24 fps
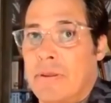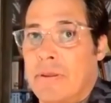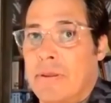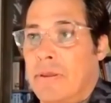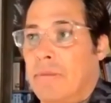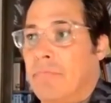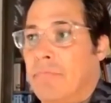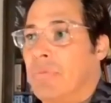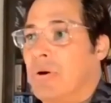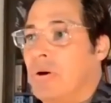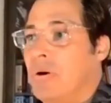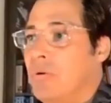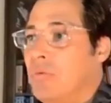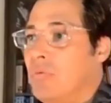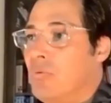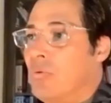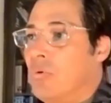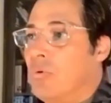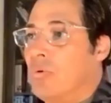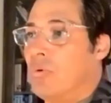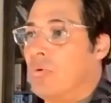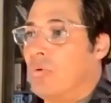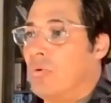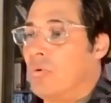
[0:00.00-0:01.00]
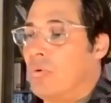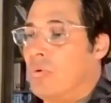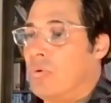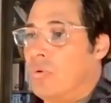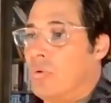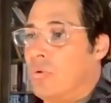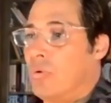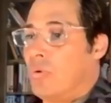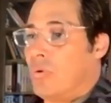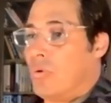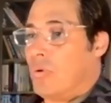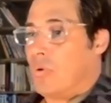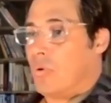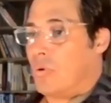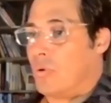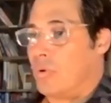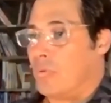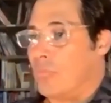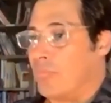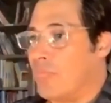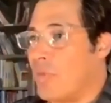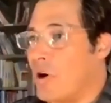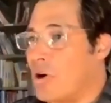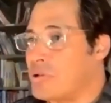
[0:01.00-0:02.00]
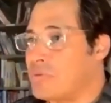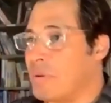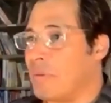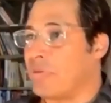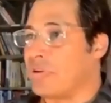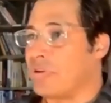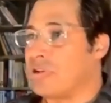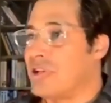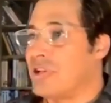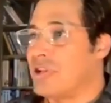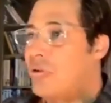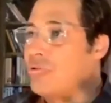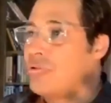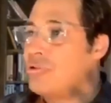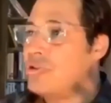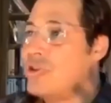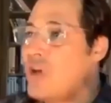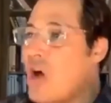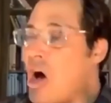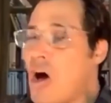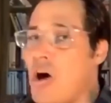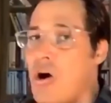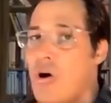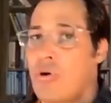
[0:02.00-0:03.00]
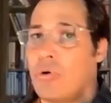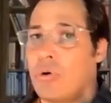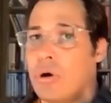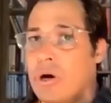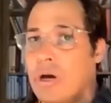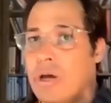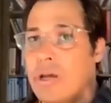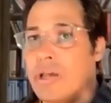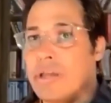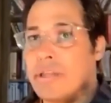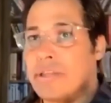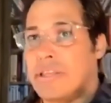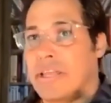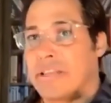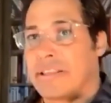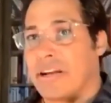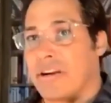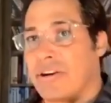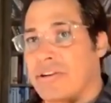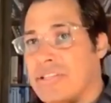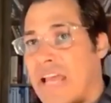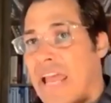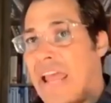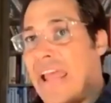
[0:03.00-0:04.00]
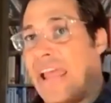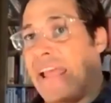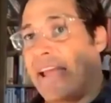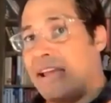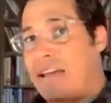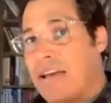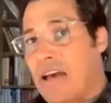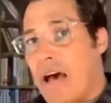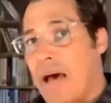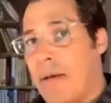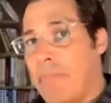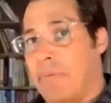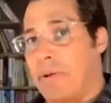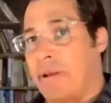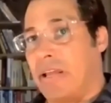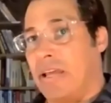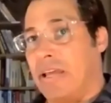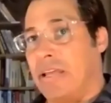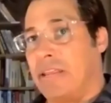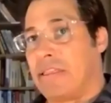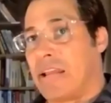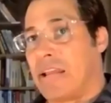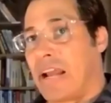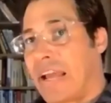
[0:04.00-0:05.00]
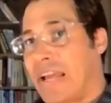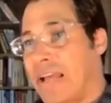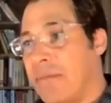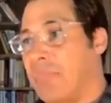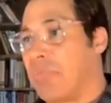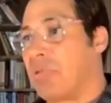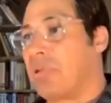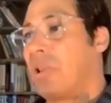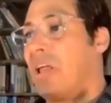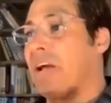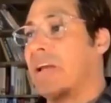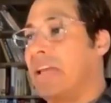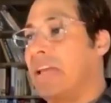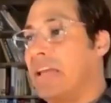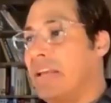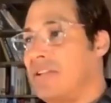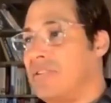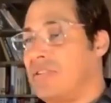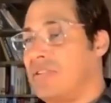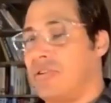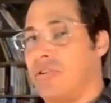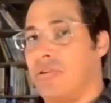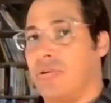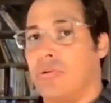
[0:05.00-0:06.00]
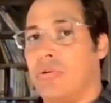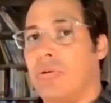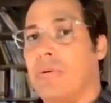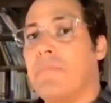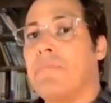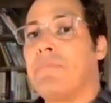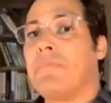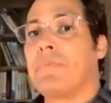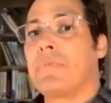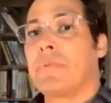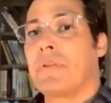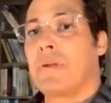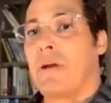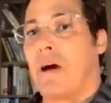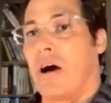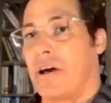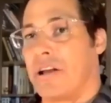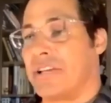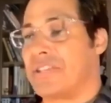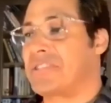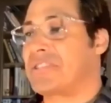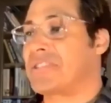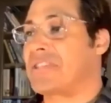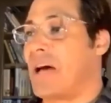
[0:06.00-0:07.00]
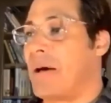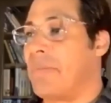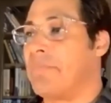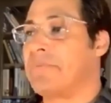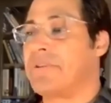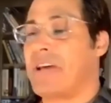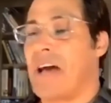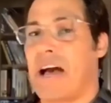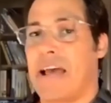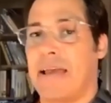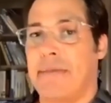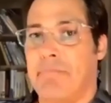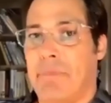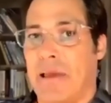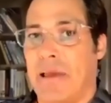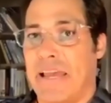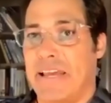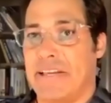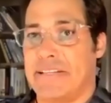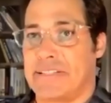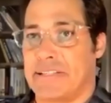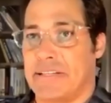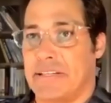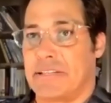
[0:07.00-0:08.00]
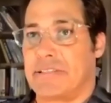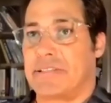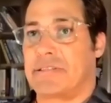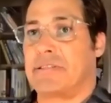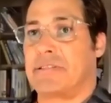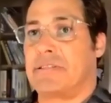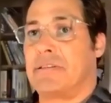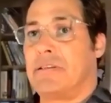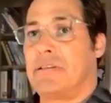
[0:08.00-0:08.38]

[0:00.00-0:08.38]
But most people don't know that there's a company that I can plug into on a sometime basis,